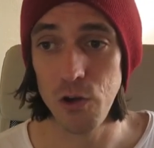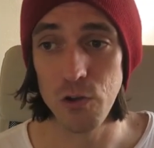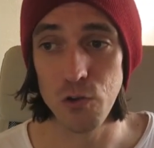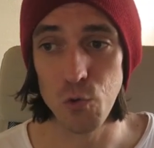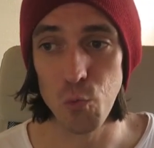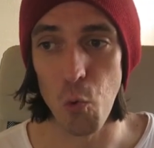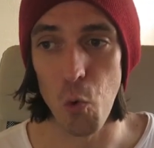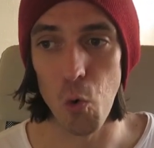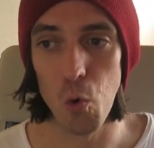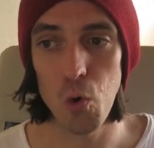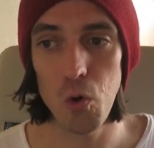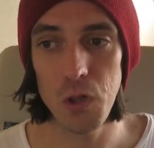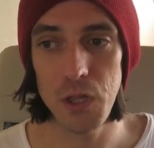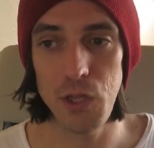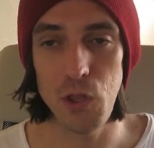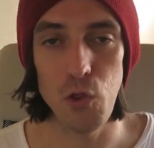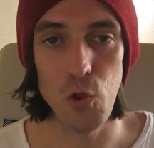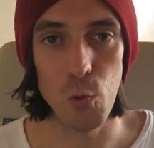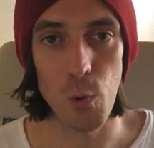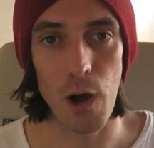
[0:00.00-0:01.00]
you can do all
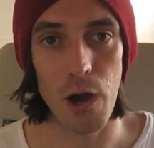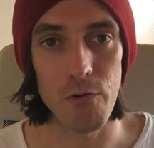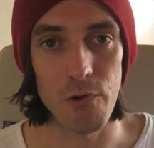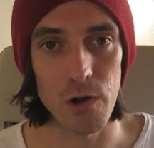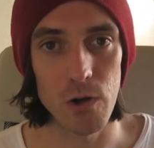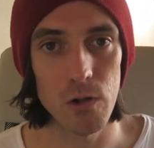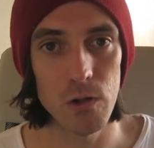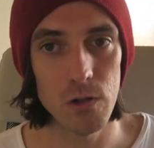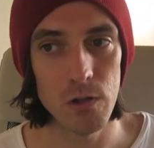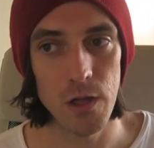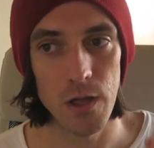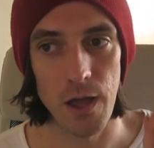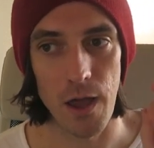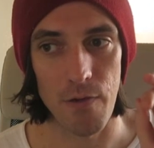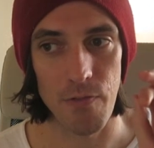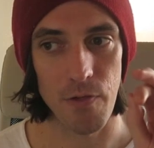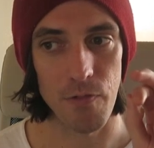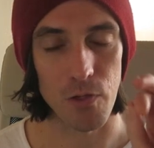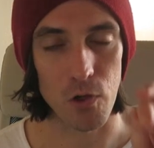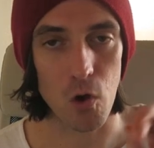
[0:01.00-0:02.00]
in URL
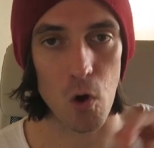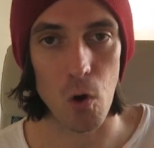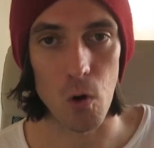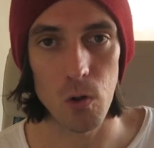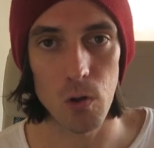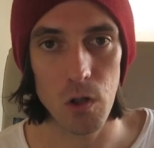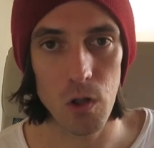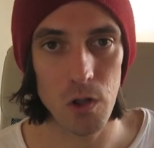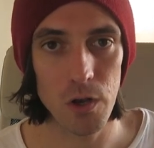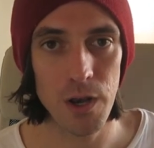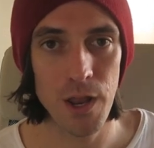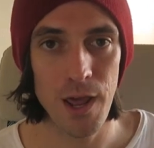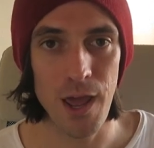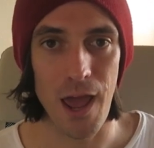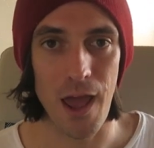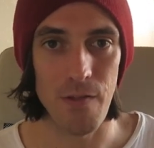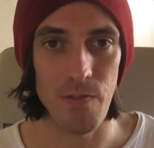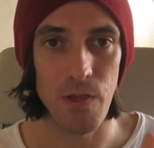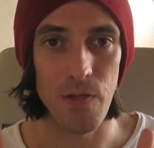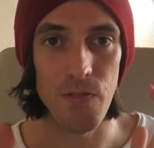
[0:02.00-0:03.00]
and then the colon
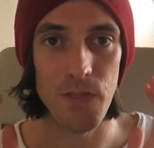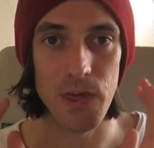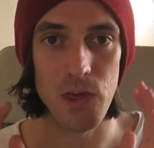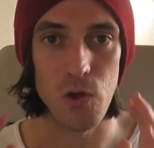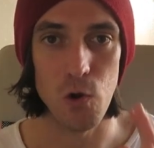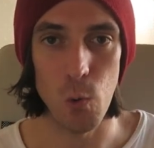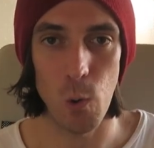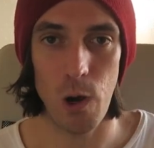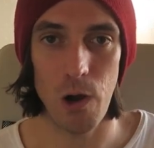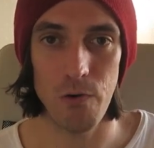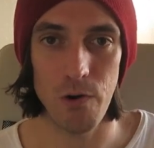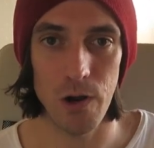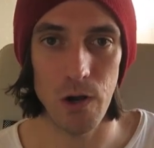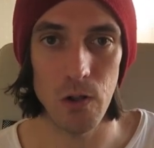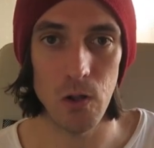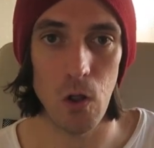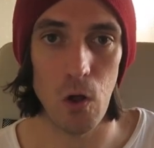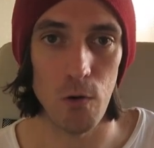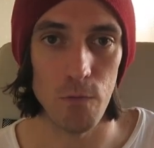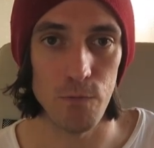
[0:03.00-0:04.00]
and then the
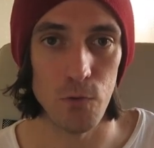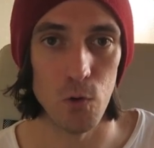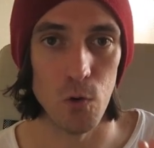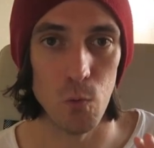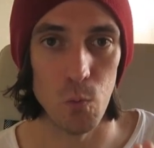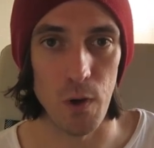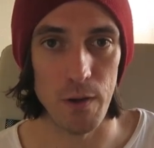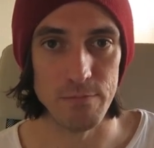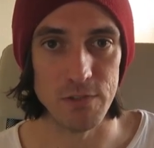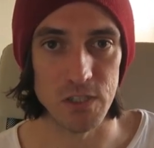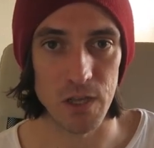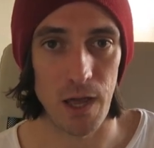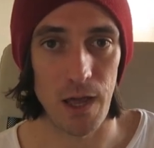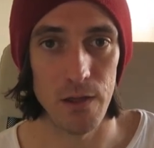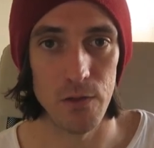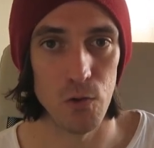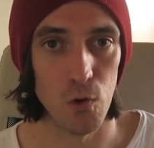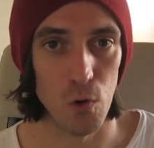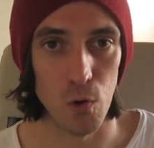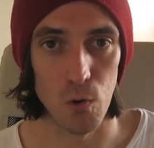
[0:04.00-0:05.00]
URL of your website,
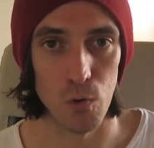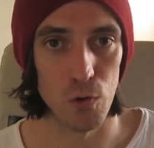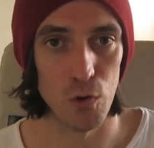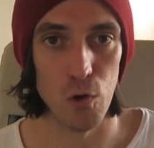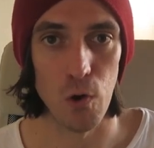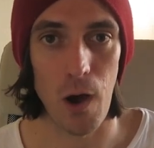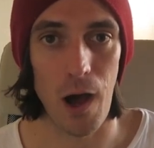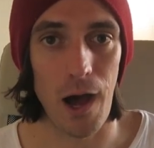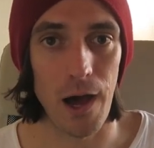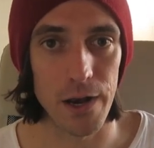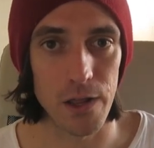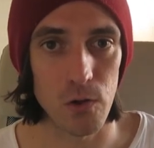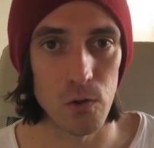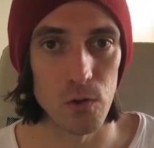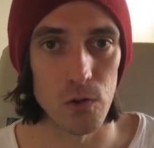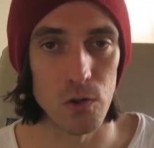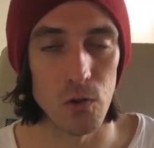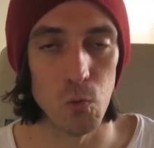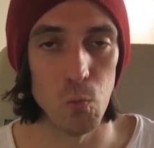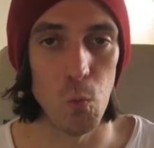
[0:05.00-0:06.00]
your
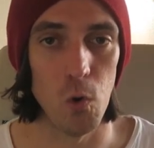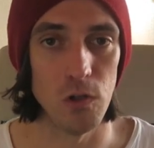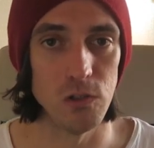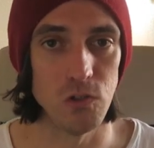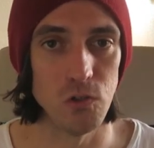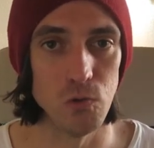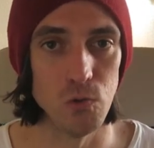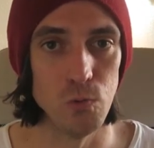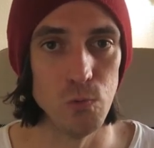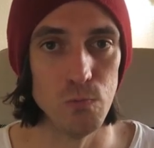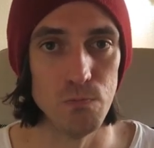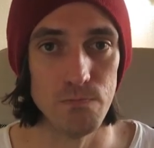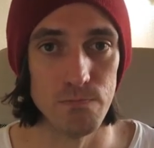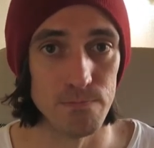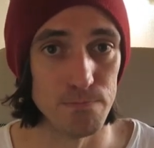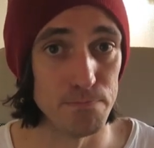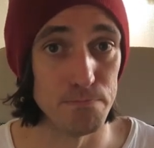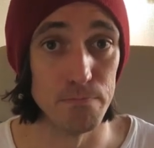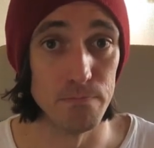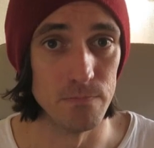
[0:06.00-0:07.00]
article that you want to
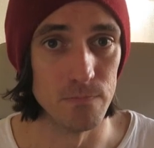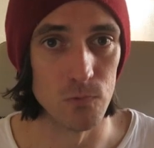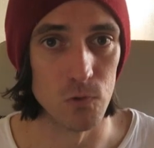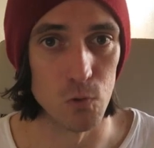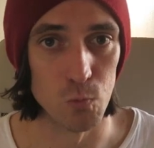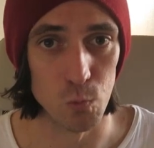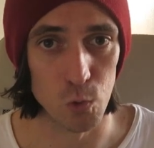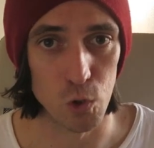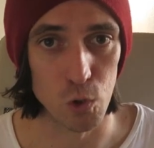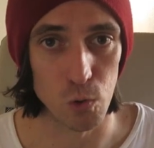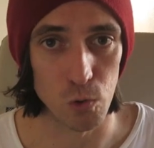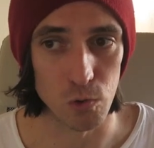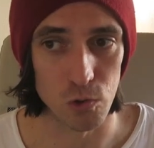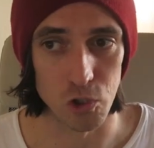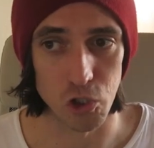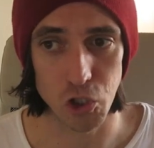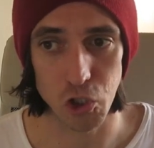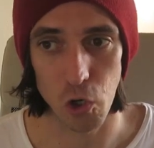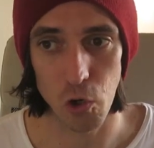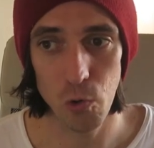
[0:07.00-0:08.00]
Google
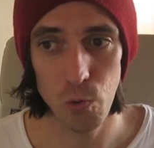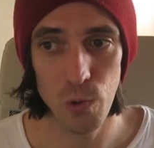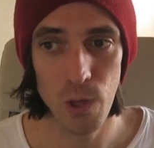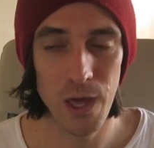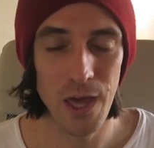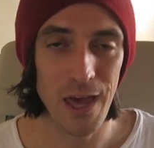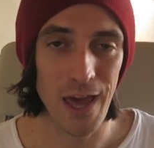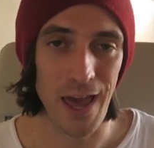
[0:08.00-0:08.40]
to show.